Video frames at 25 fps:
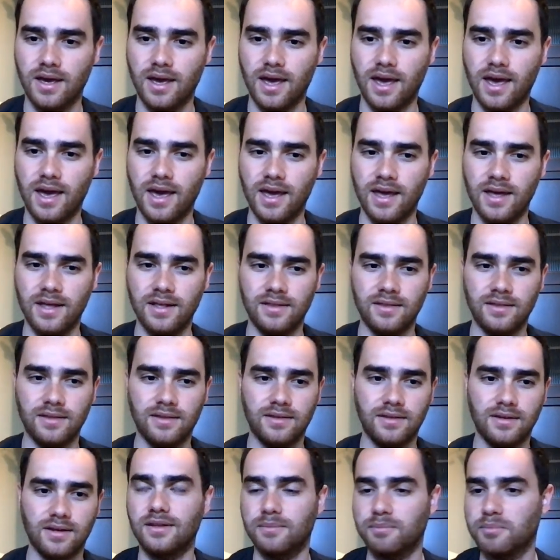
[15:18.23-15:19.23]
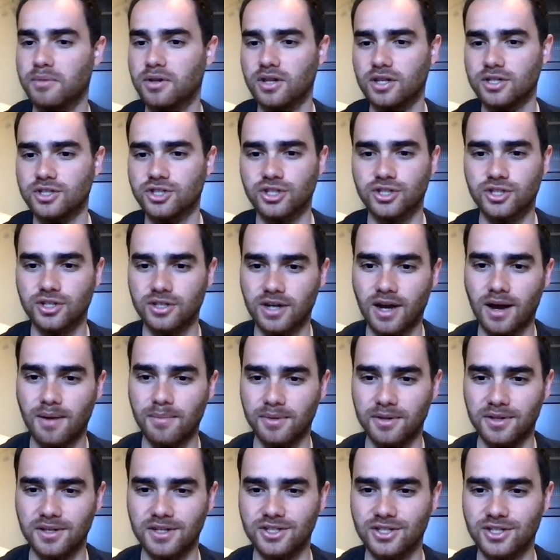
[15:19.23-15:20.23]
And malicious or
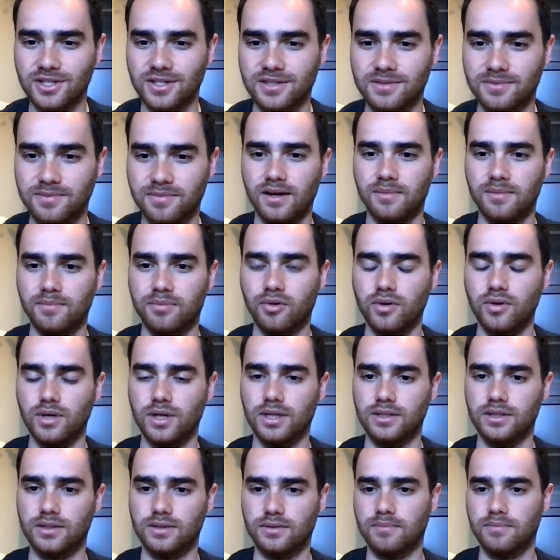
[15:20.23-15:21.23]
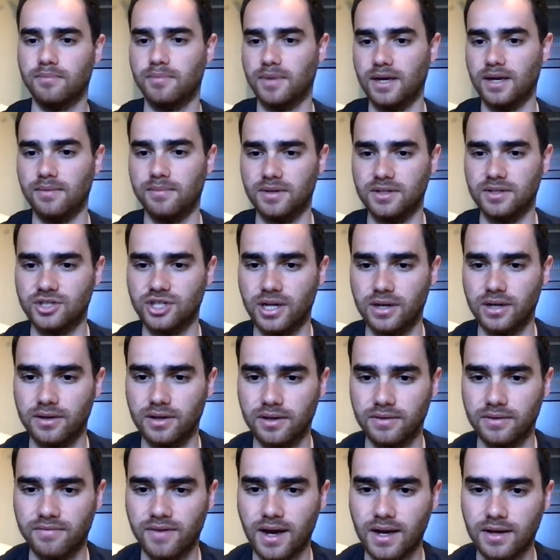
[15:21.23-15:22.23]
non-malicious employees may have been
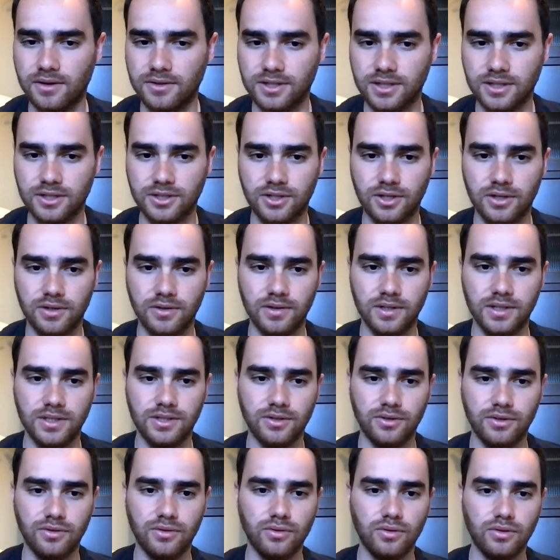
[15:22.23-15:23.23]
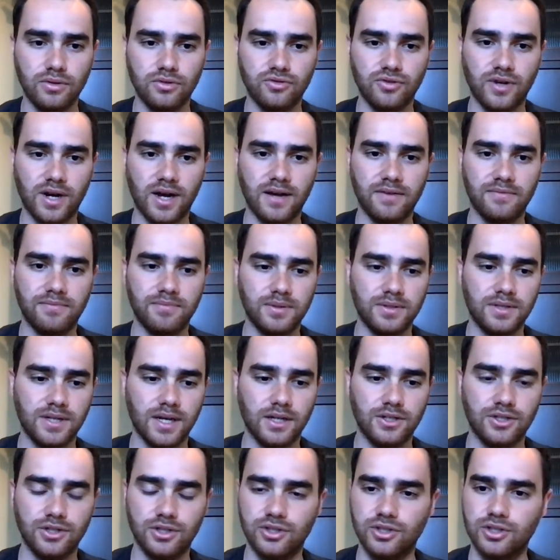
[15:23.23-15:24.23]
sharing files externally. So Google Drive
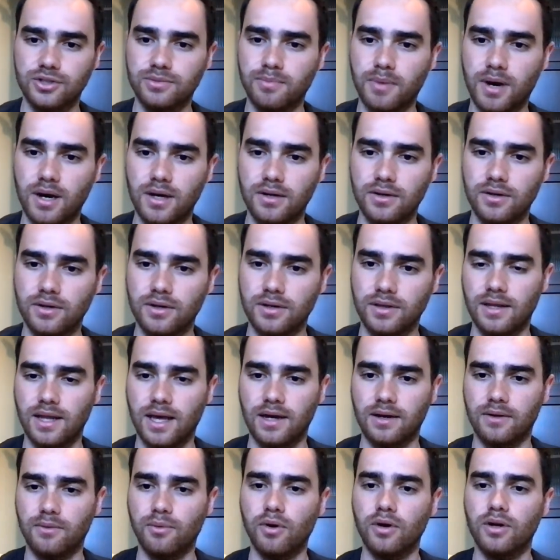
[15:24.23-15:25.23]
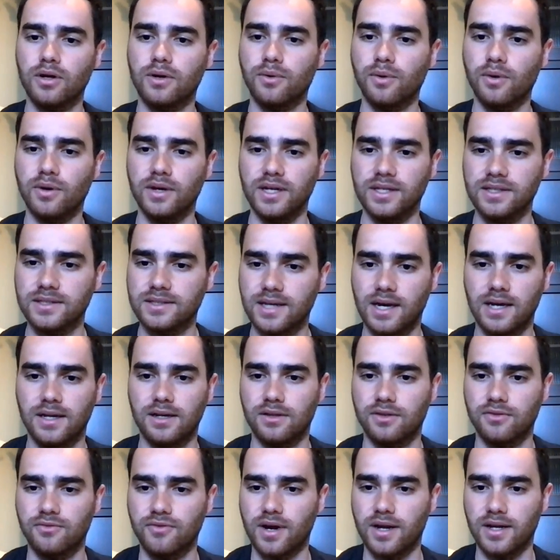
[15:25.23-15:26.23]
protection, just monitoring that quote unquote
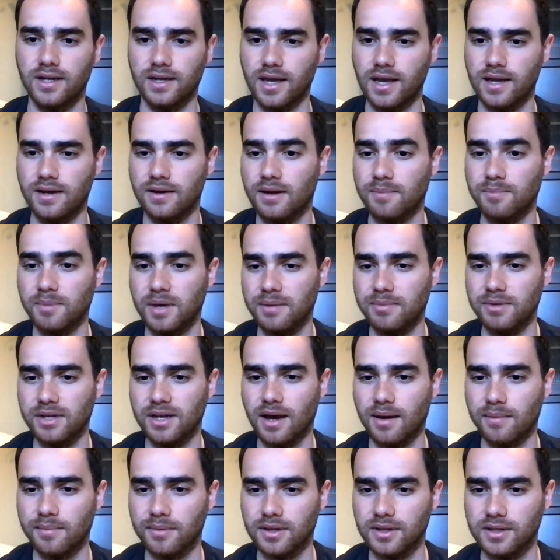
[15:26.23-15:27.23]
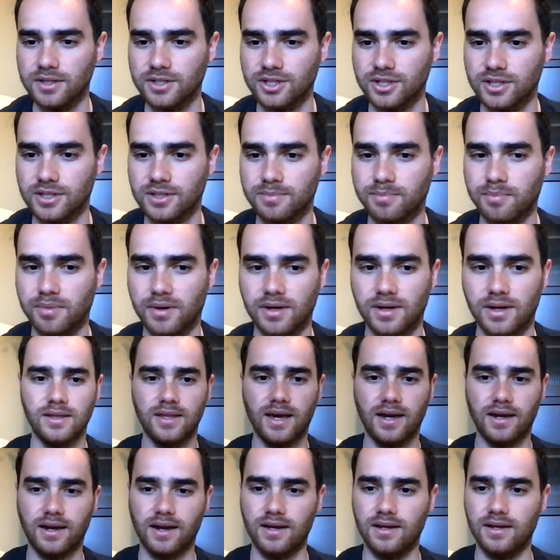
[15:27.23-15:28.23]
insider threat. Again, maybe not malicious, but
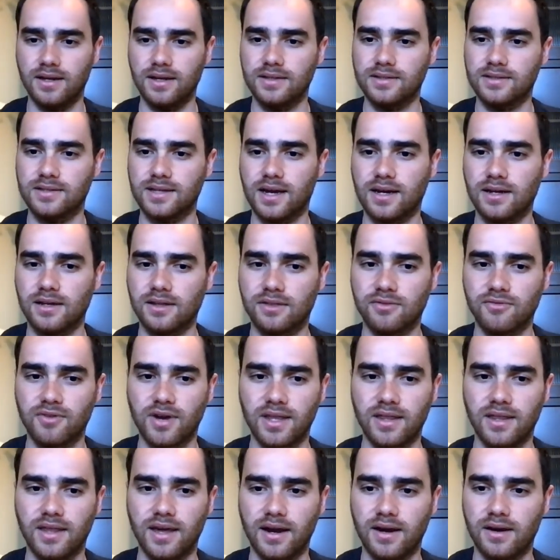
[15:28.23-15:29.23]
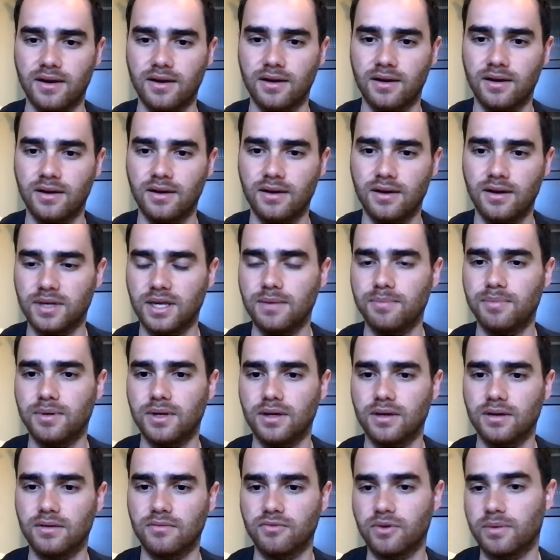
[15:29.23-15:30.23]
that kind of insider threat there.
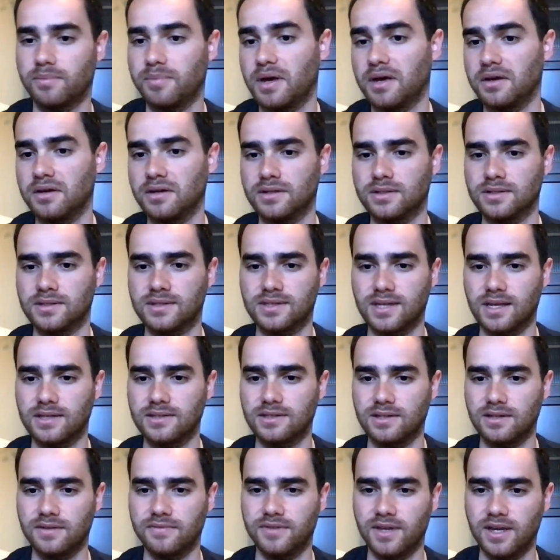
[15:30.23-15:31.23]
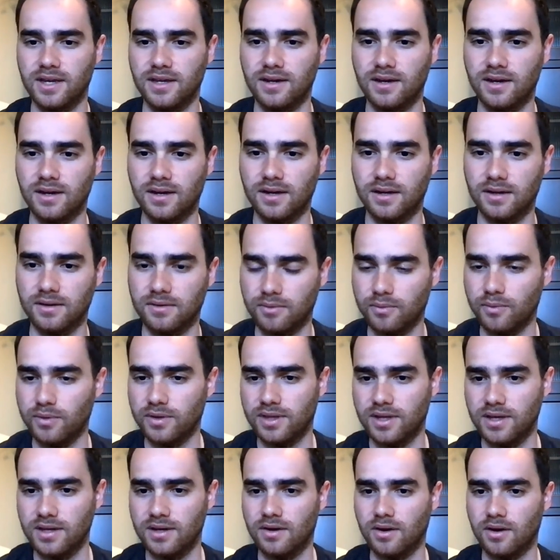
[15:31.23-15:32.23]
Keeping Rebellion's sensitive data
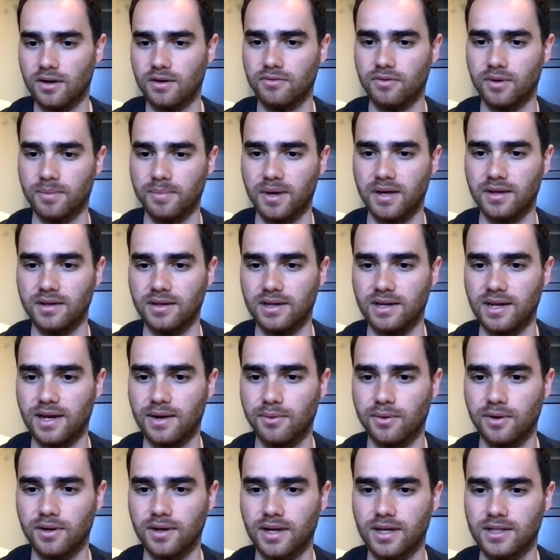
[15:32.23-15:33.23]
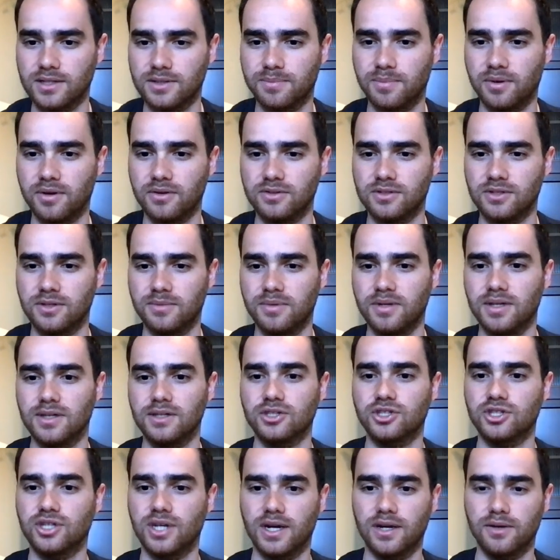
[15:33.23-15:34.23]
within our Rebellion network as opposed to being
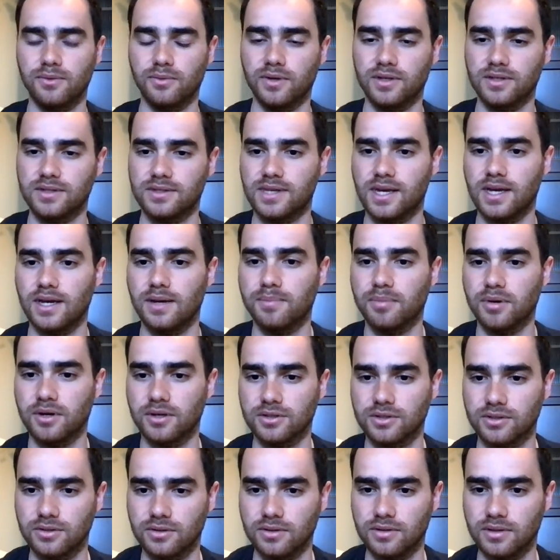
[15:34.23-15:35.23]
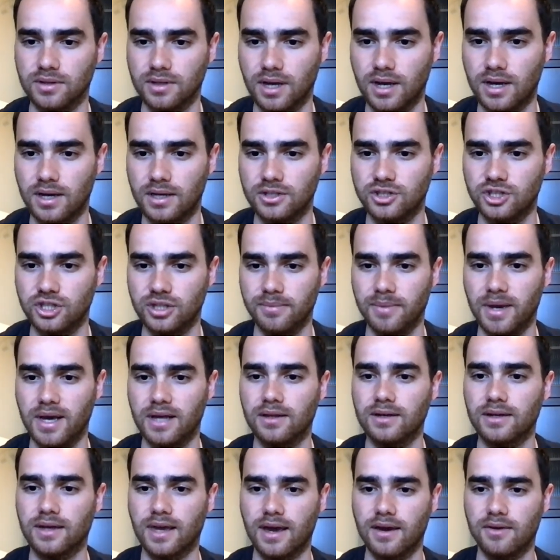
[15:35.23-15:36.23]
shared with, say, a personal
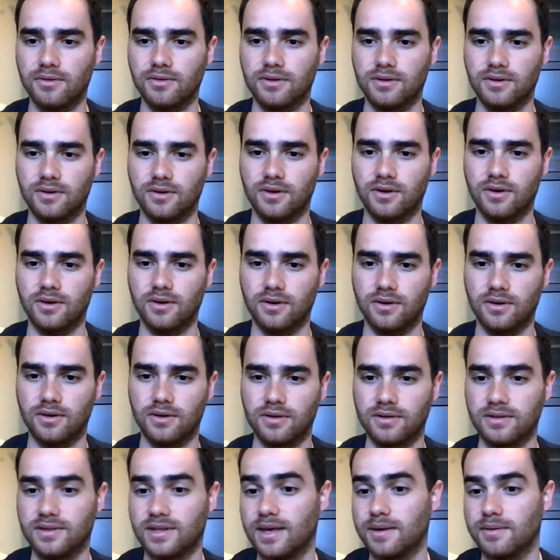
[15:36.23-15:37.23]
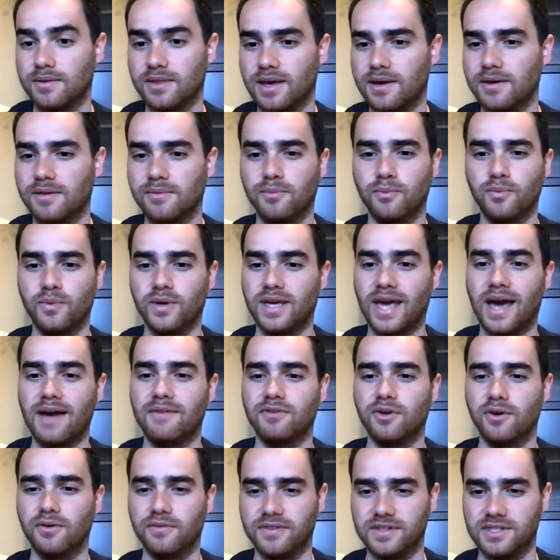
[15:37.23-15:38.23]
Gmail account or that we had
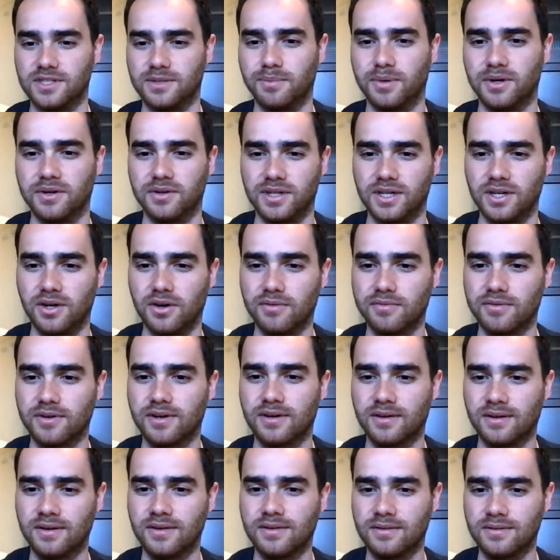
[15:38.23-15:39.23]
no visibility over.